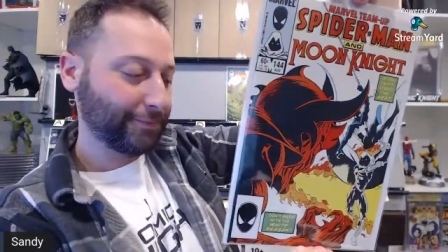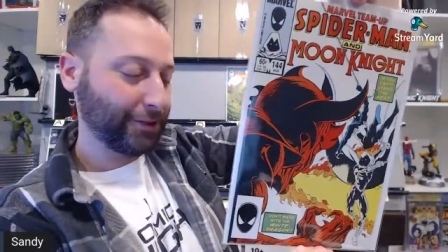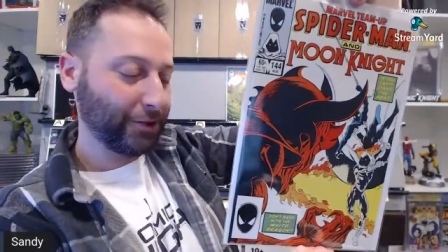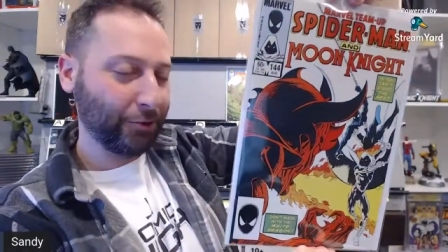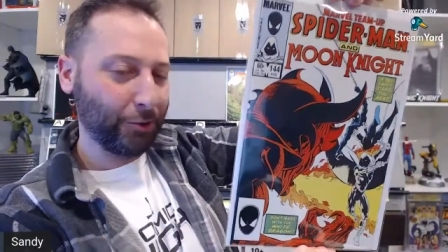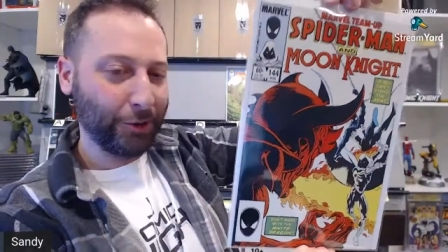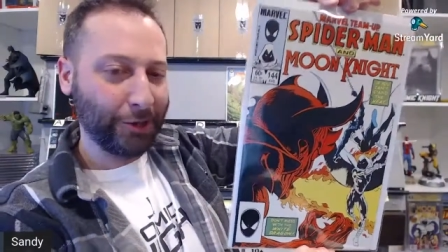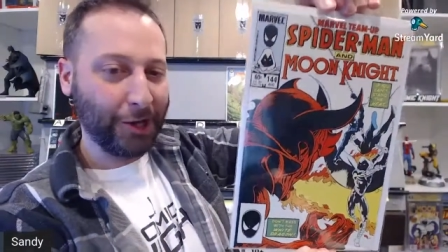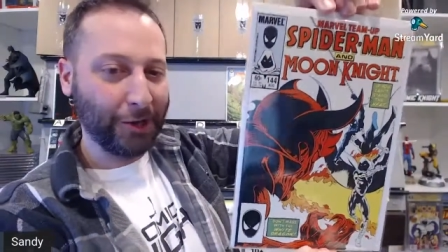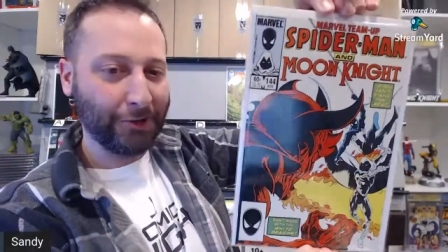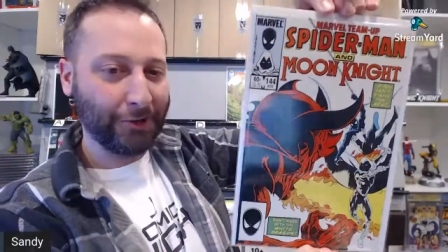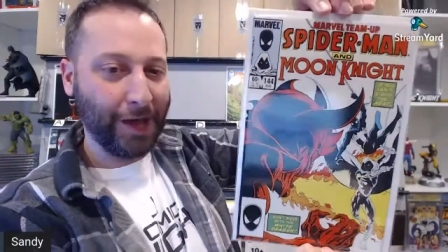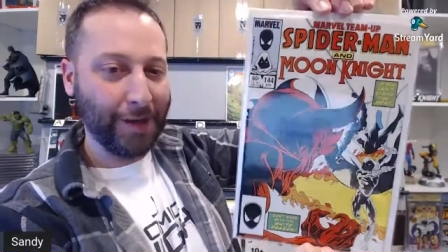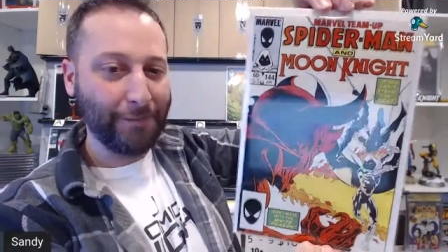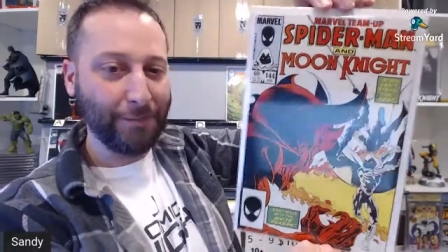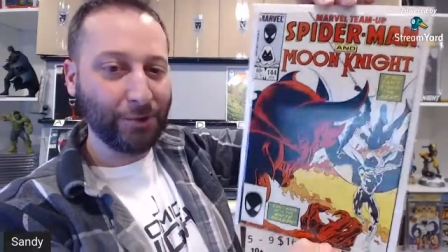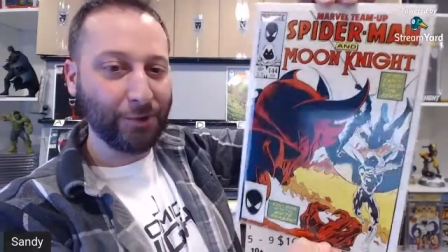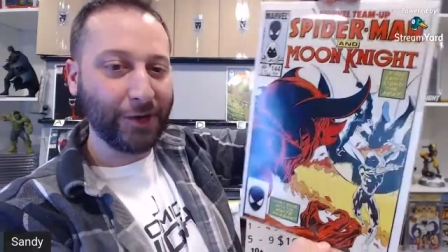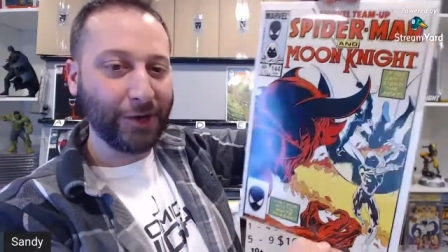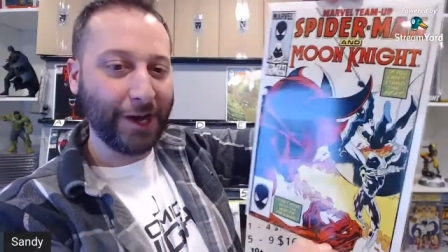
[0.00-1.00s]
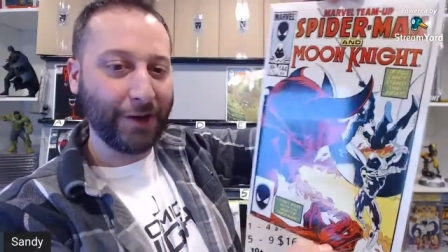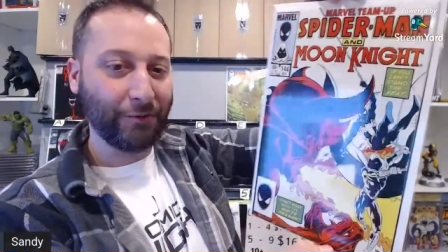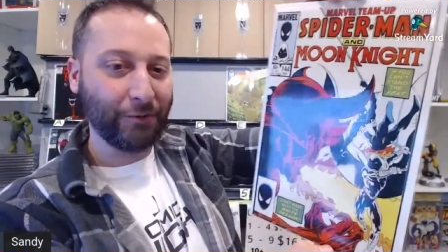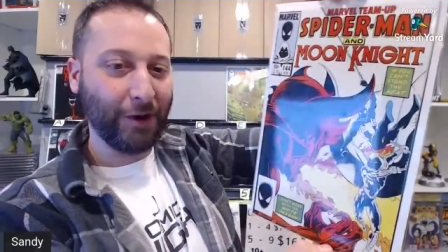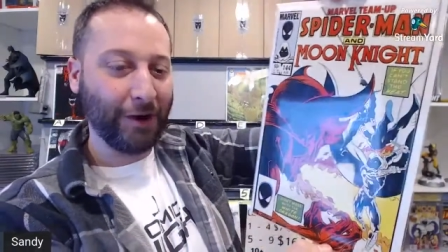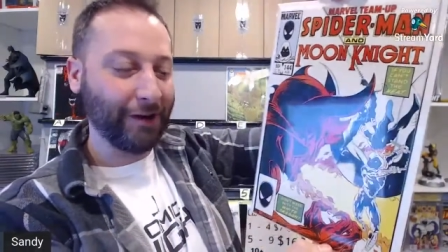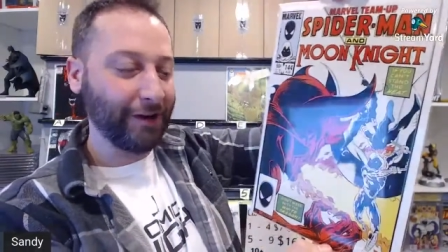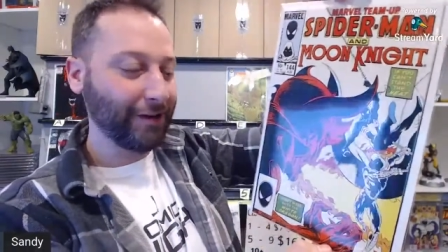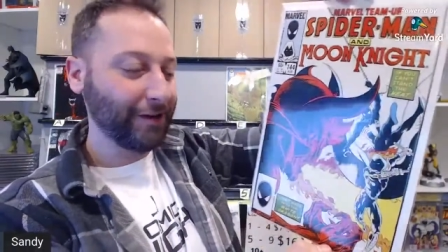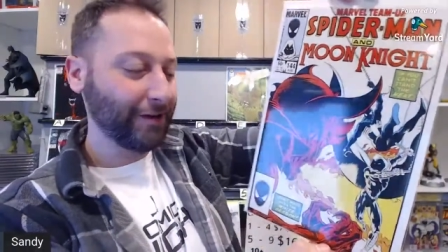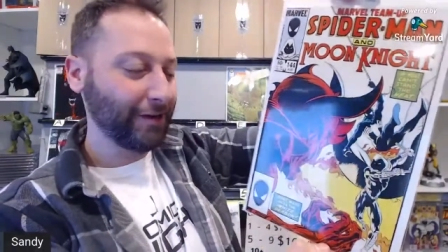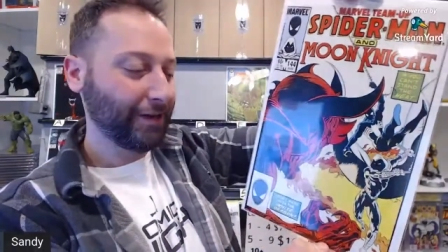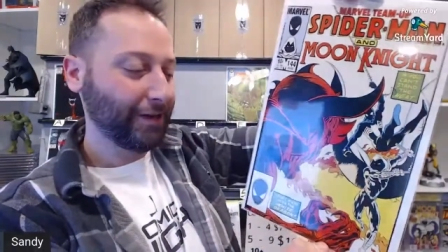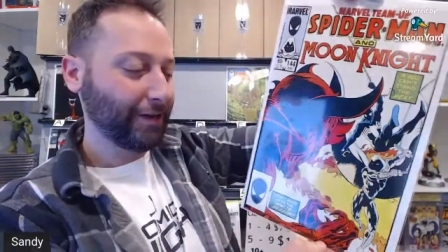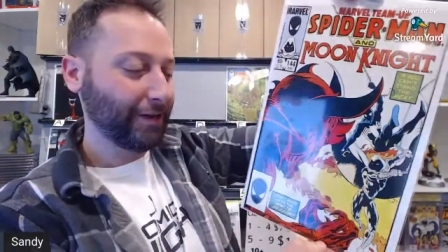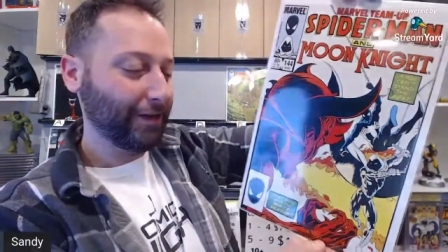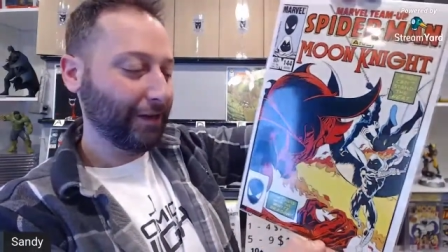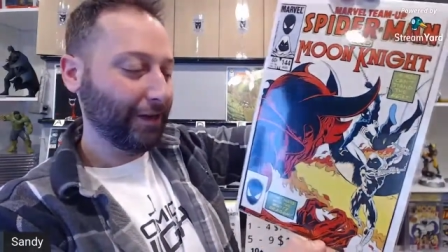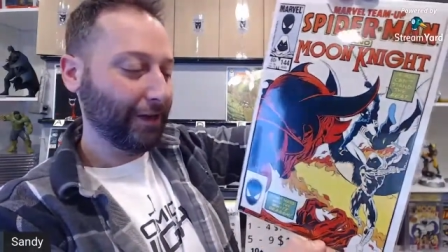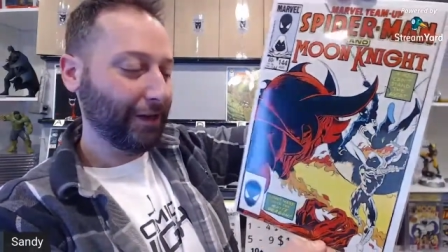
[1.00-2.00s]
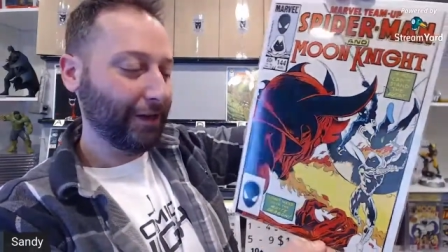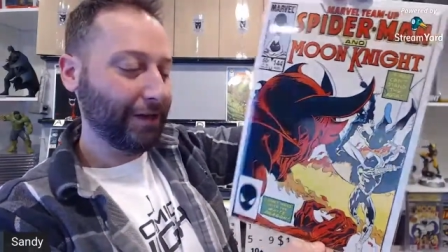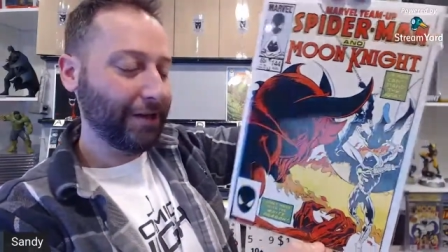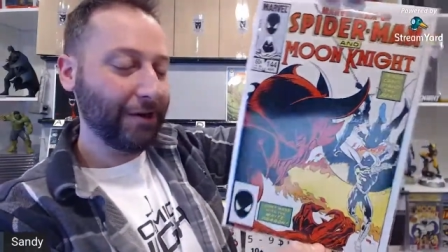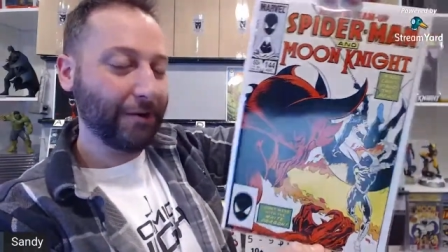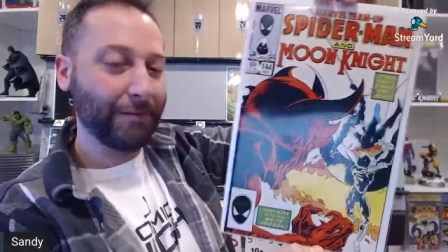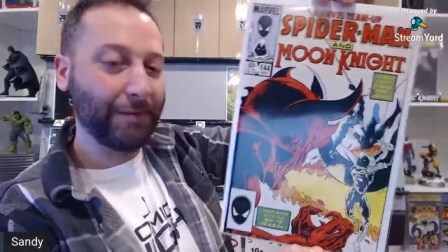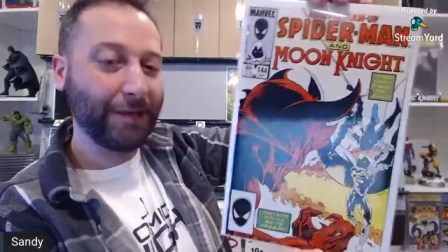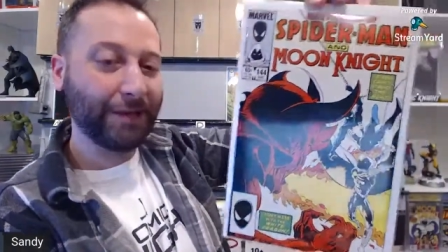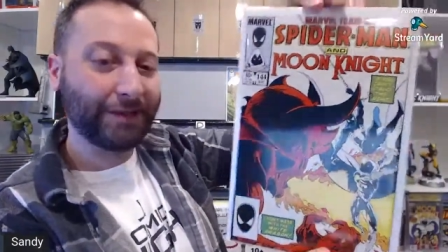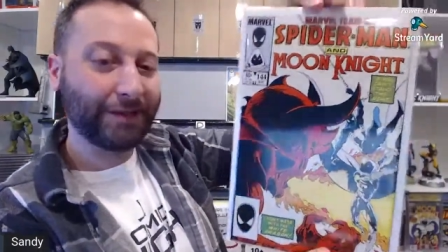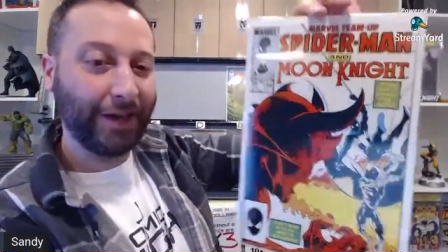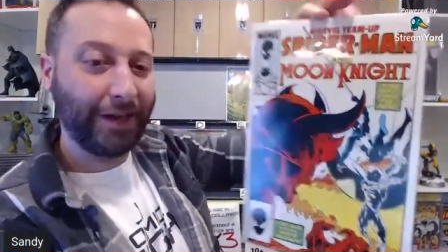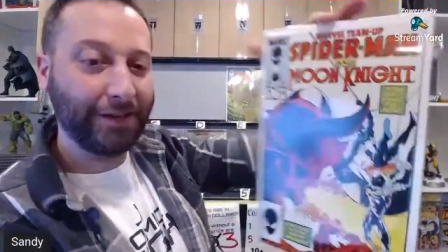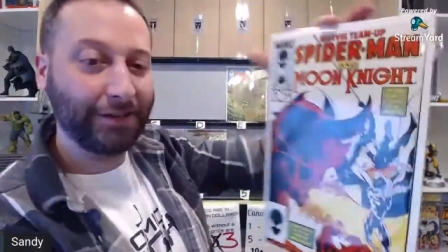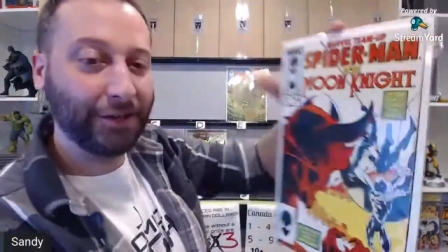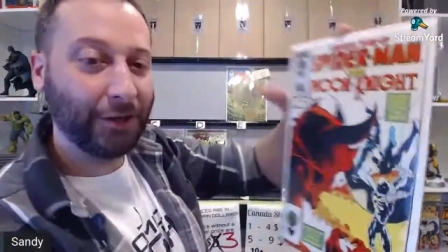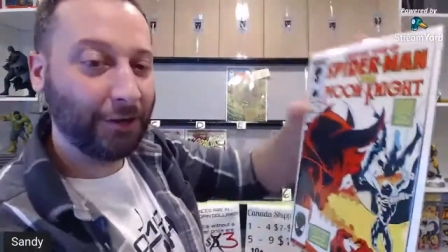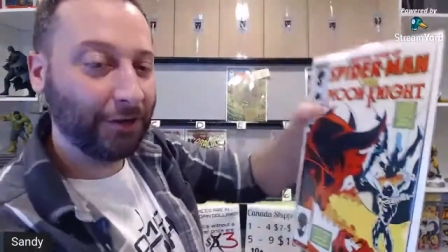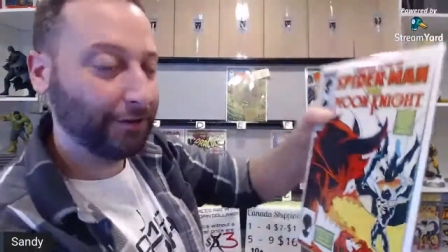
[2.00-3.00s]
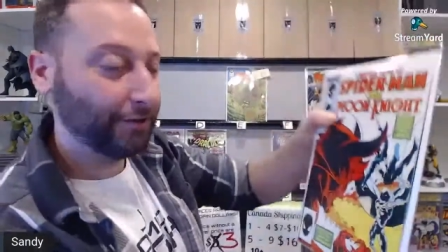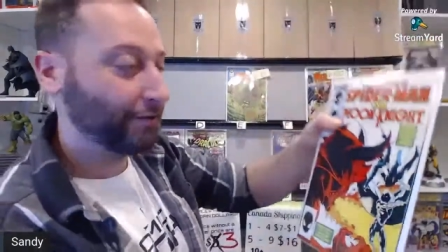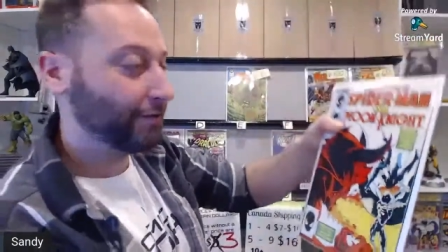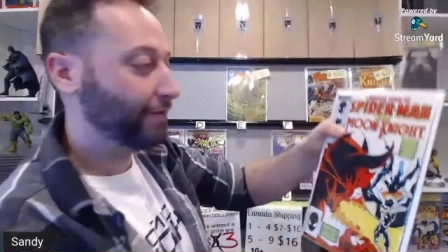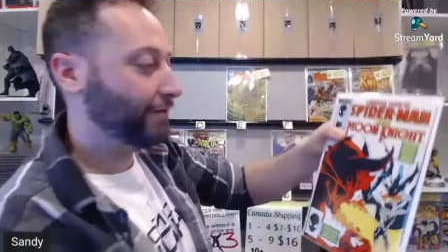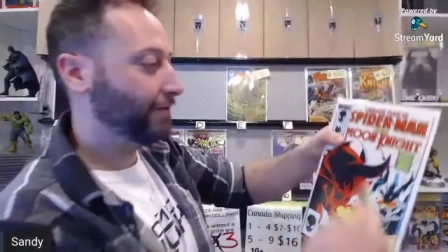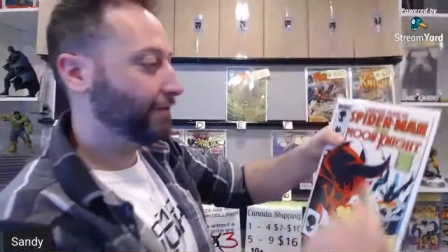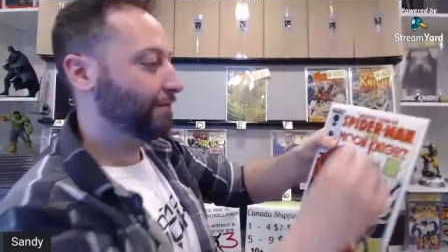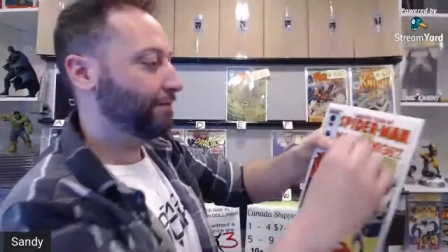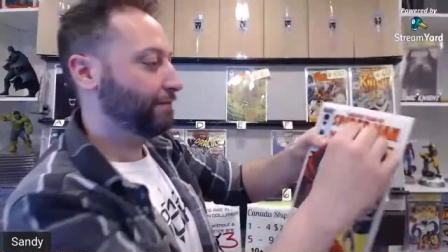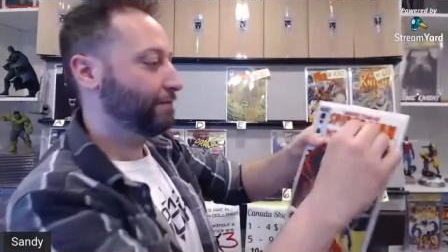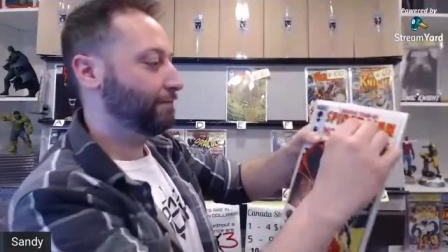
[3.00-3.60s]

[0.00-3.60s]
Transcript: Going on that Moon Knight run, uh, near mint $8.